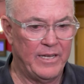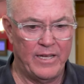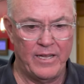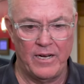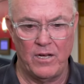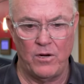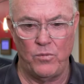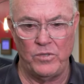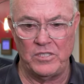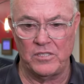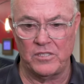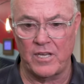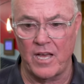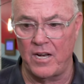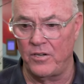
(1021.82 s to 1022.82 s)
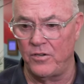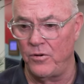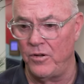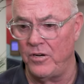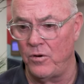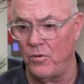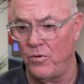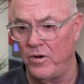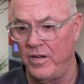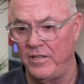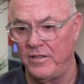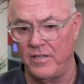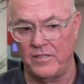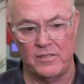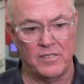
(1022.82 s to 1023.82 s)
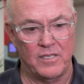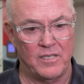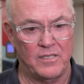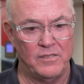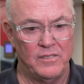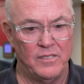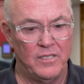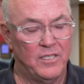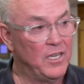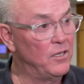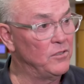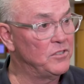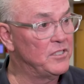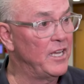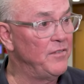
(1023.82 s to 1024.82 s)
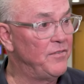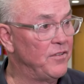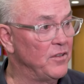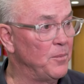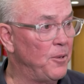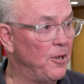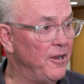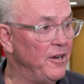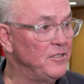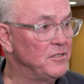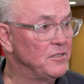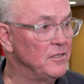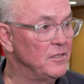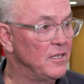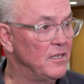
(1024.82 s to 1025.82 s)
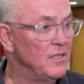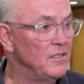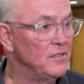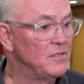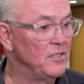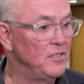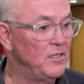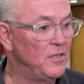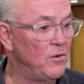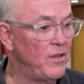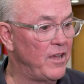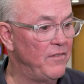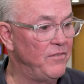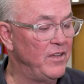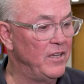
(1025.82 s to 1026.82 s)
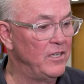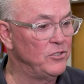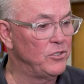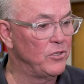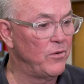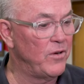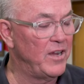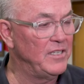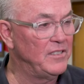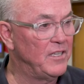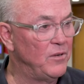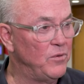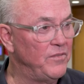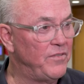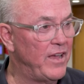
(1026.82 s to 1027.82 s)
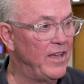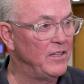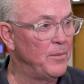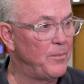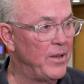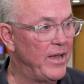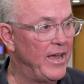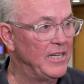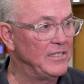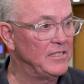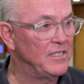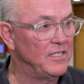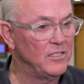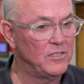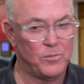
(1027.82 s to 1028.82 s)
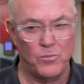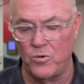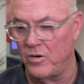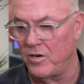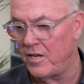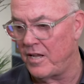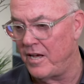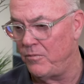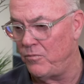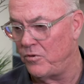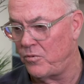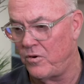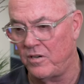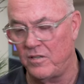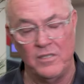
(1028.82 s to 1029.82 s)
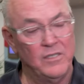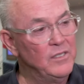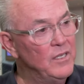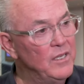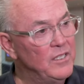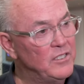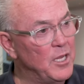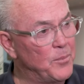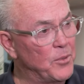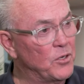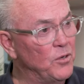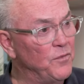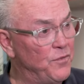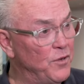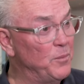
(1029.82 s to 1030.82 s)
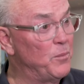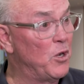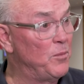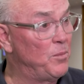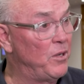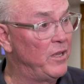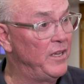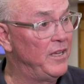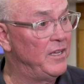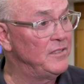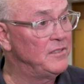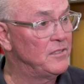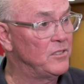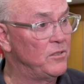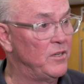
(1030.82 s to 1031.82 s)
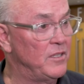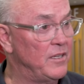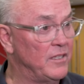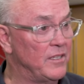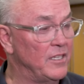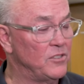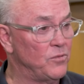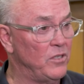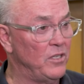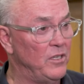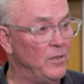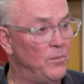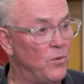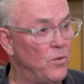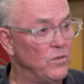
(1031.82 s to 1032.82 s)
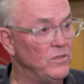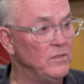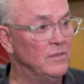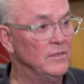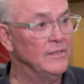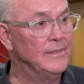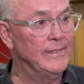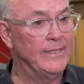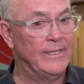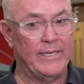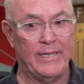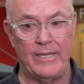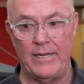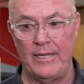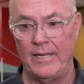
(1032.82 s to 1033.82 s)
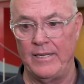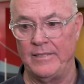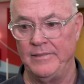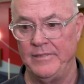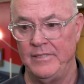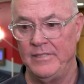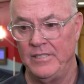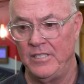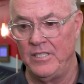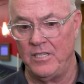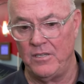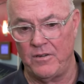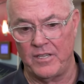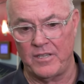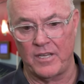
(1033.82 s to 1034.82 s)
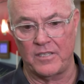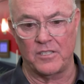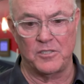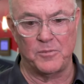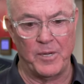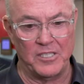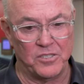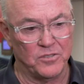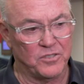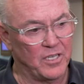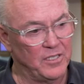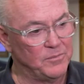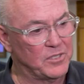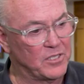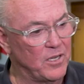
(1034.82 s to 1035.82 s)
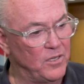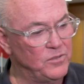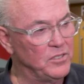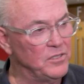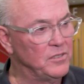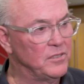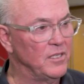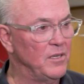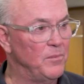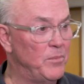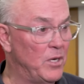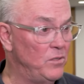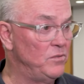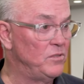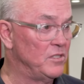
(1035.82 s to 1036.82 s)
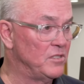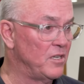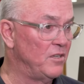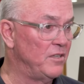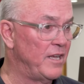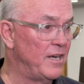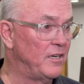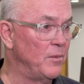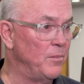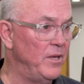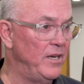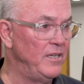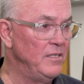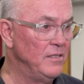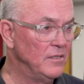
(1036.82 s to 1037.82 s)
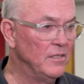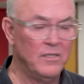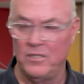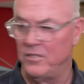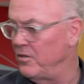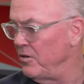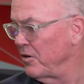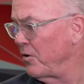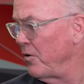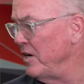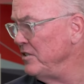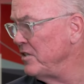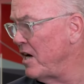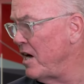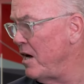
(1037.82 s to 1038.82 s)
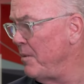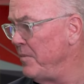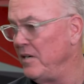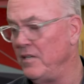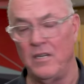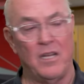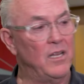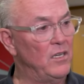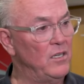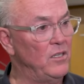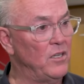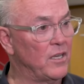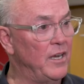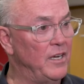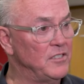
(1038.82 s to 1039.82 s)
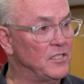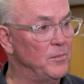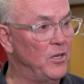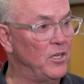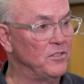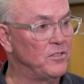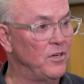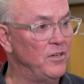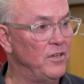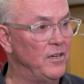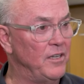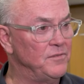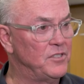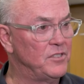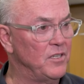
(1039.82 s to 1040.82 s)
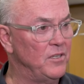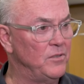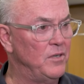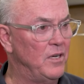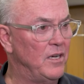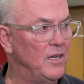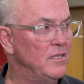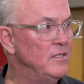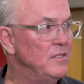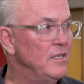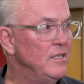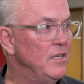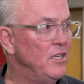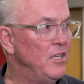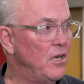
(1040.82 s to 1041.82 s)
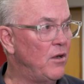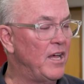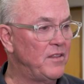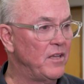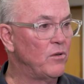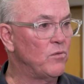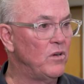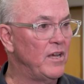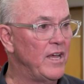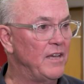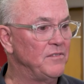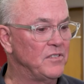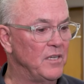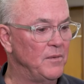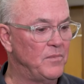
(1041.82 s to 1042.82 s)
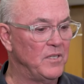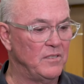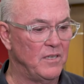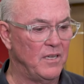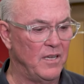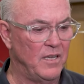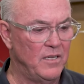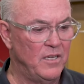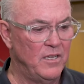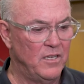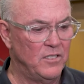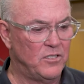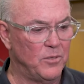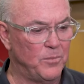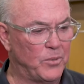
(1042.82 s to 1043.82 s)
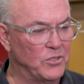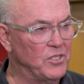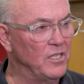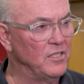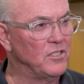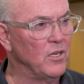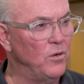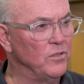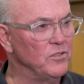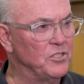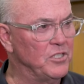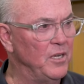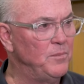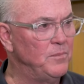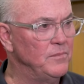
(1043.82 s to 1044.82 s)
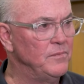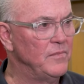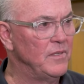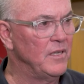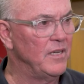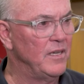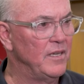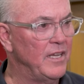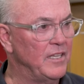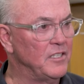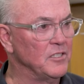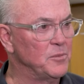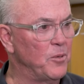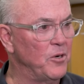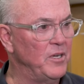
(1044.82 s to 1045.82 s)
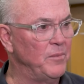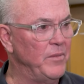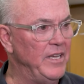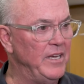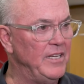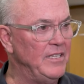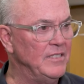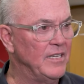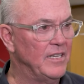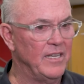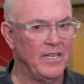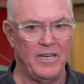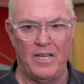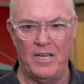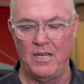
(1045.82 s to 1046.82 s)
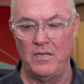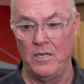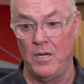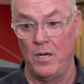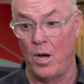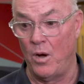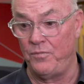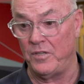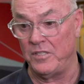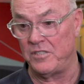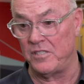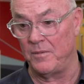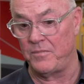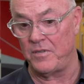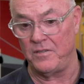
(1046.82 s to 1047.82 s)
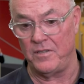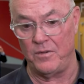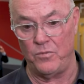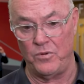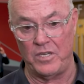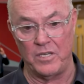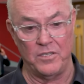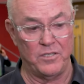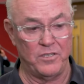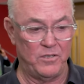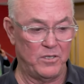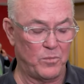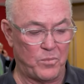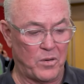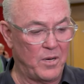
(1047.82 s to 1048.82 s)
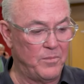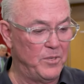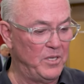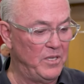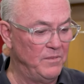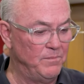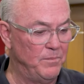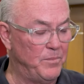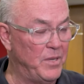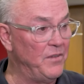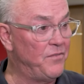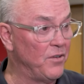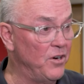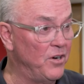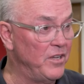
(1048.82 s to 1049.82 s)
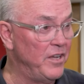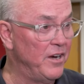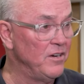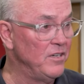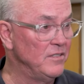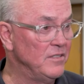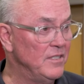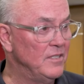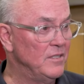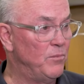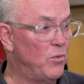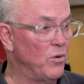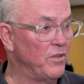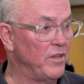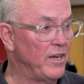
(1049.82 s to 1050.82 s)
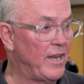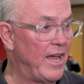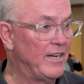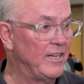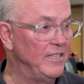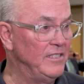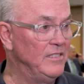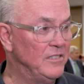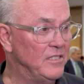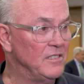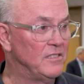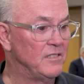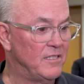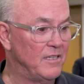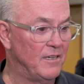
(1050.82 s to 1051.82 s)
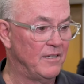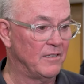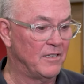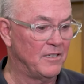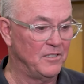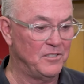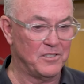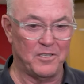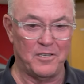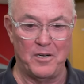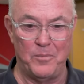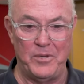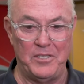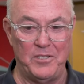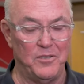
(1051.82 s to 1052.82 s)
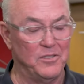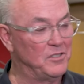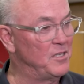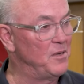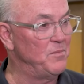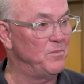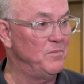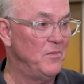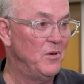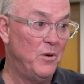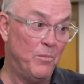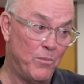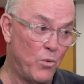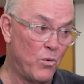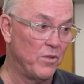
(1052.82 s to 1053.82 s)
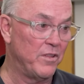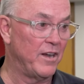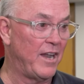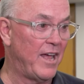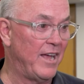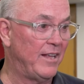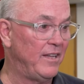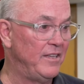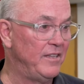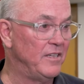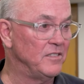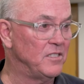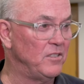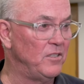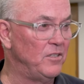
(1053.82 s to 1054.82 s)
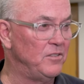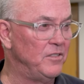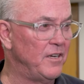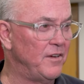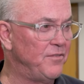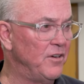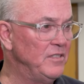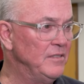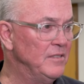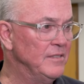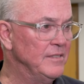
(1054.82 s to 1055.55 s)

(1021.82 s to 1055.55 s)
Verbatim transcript: and uh, we just got to do it in a way that's you know safe for the players, so you don't have the injury rate that we've had in the past. That it's more in line with what a typical football play is. So I think that's really important, and you know, I think the special teams coaches, uh, Bones is on that committee doing a great job at uh, looking at some alternatives. So, uh, you know, I think we'll have something uh, to present to ownership uh, at the spring meeting, and uh, hopefully something that we can do. It'll probably be for a year, more than likely, just because uh, they're going to be doing something more than likely that's a little different.